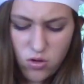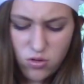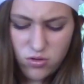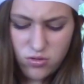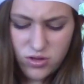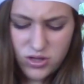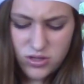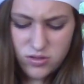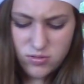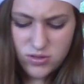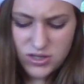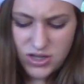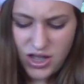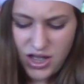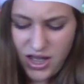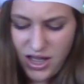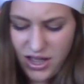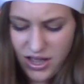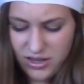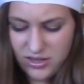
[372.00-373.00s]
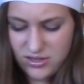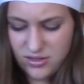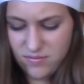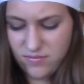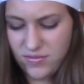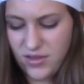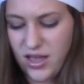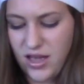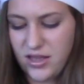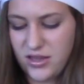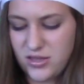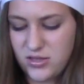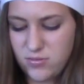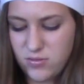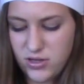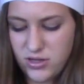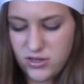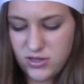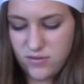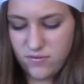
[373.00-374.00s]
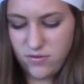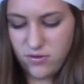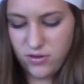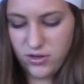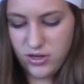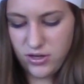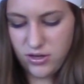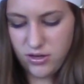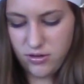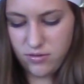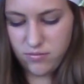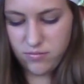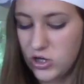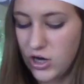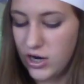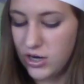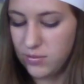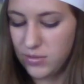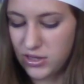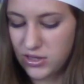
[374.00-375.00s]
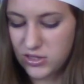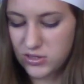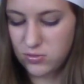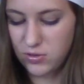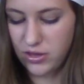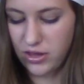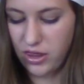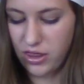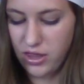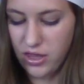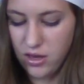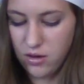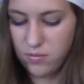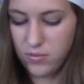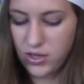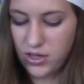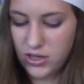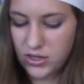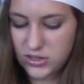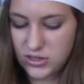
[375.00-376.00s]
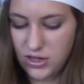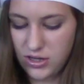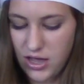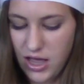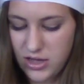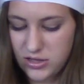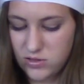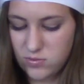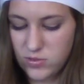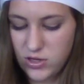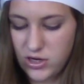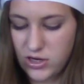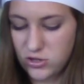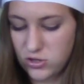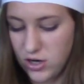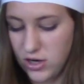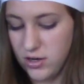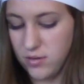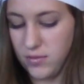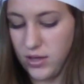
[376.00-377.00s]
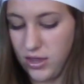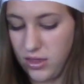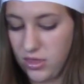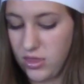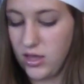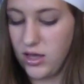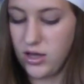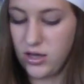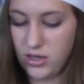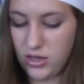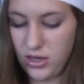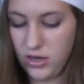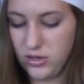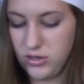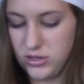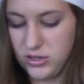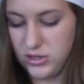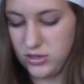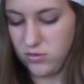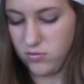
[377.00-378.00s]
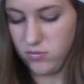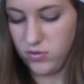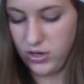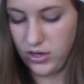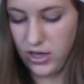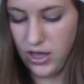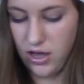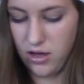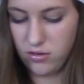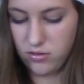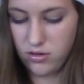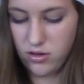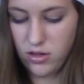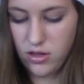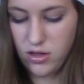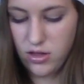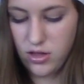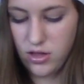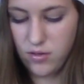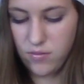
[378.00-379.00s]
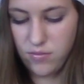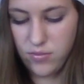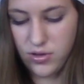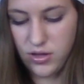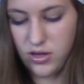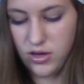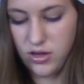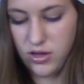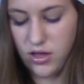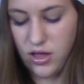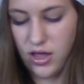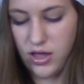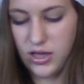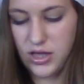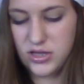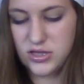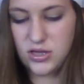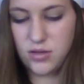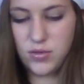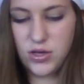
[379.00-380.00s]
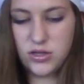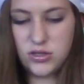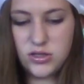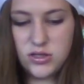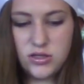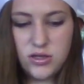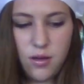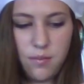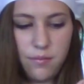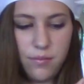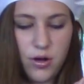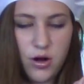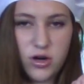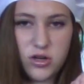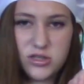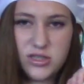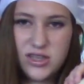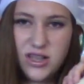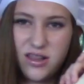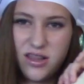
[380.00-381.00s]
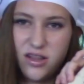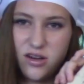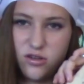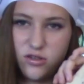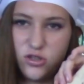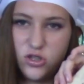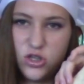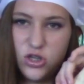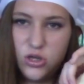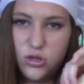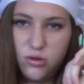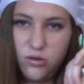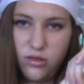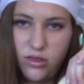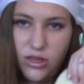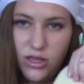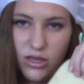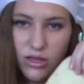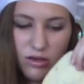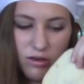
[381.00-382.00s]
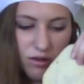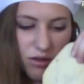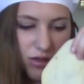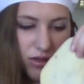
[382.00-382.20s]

Oh, this one's hot. This one isn't fully done. I'm trying to make this one thin because the last one I tried to make thick. It didn't work out. But I guess I made some parts a little too thin